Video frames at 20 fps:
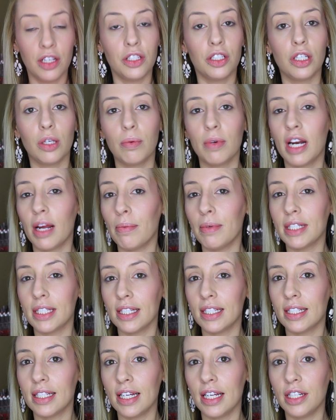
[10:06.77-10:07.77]
So when I was
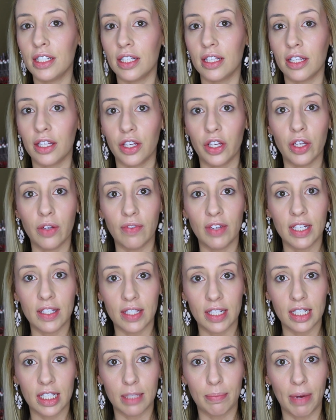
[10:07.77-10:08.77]
listening to the
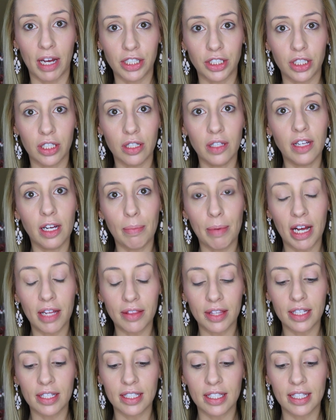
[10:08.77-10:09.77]
QVC special
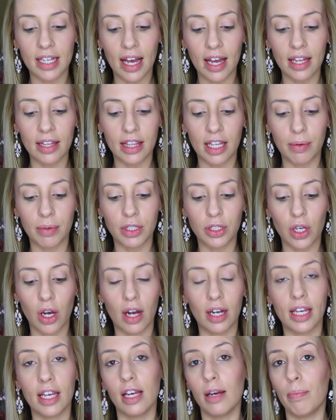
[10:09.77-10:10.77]
about this set, they were
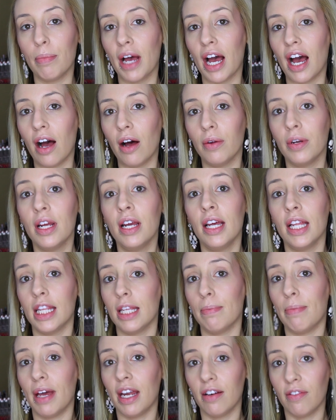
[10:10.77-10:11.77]
talking about
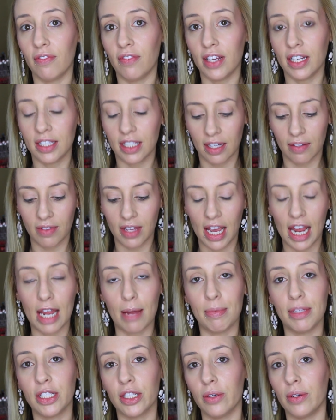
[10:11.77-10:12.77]
the benefits of the
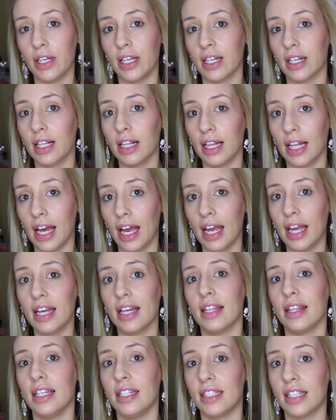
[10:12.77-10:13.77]
Amazonian clay
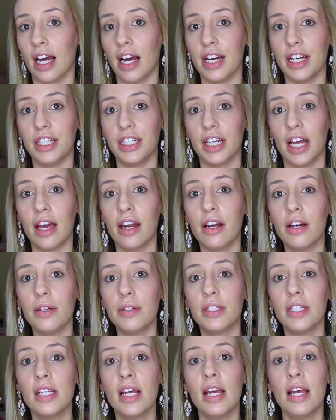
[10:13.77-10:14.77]
in these
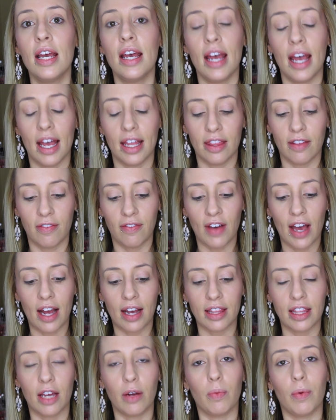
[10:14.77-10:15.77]
eyeshadows and the
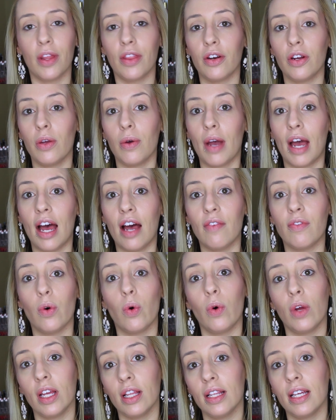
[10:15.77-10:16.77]
fact that whether you have
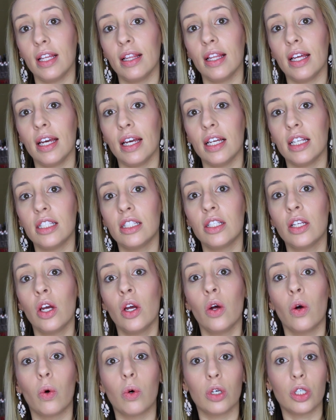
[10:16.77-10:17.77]
oily lids
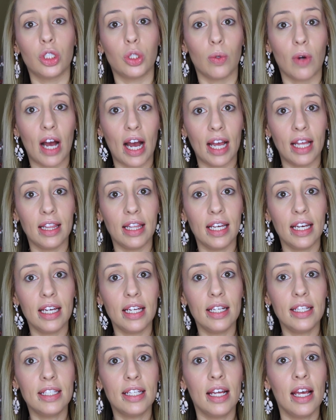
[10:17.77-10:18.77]
or dry
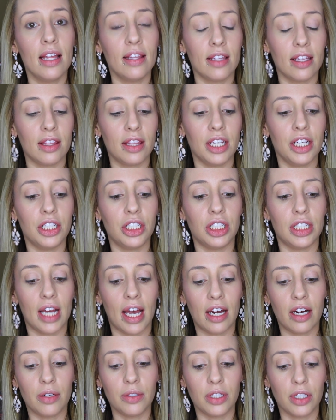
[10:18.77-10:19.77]
lids, that these
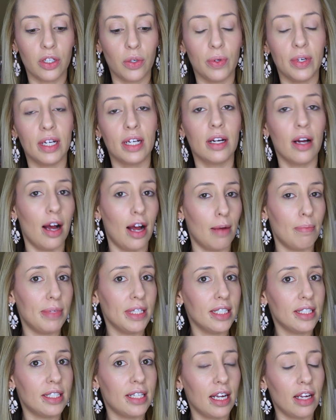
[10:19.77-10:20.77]
shadows are going to
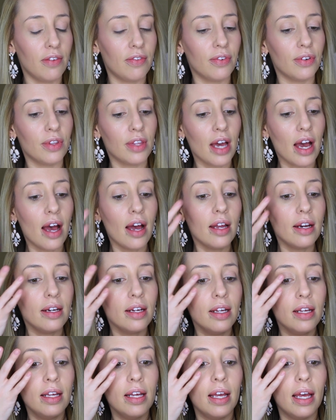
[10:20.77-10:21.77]
compensate for that
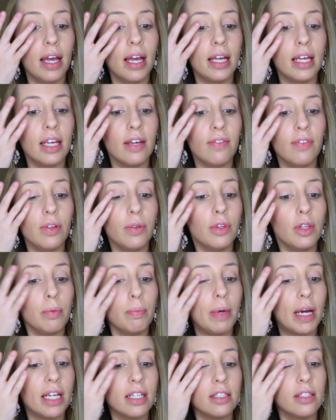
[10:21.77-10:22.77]
and give you the
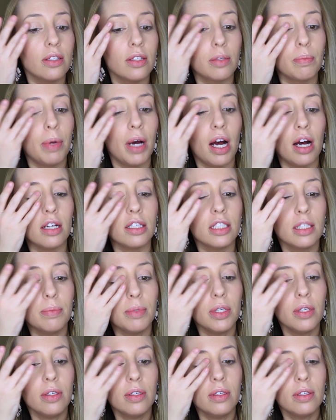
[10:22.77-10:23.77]
best look
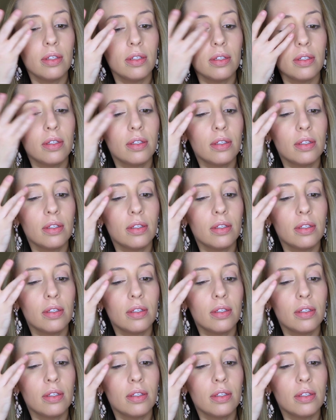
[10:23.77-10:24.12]
possible.